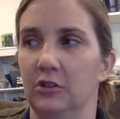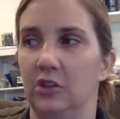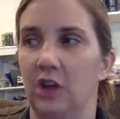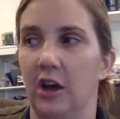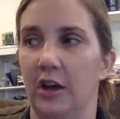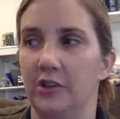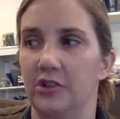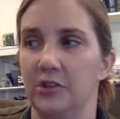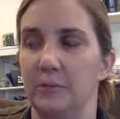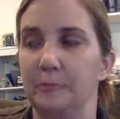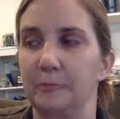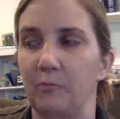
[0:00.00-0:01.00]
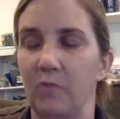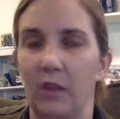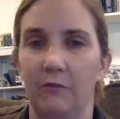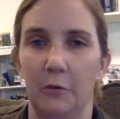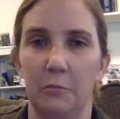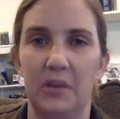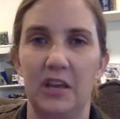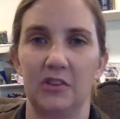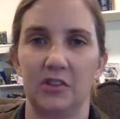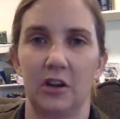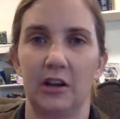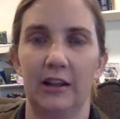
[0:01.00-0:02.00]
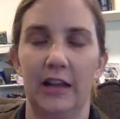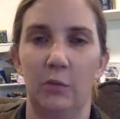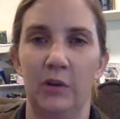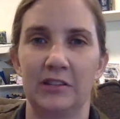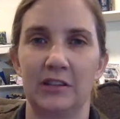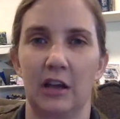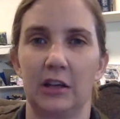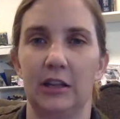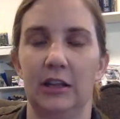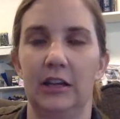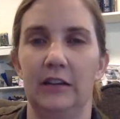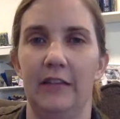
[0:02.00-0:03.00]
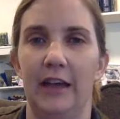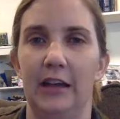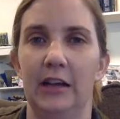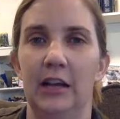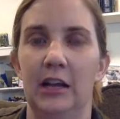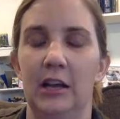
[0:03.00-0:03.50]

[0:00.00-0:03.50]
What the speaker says: Dodge from PSRLA once calculated that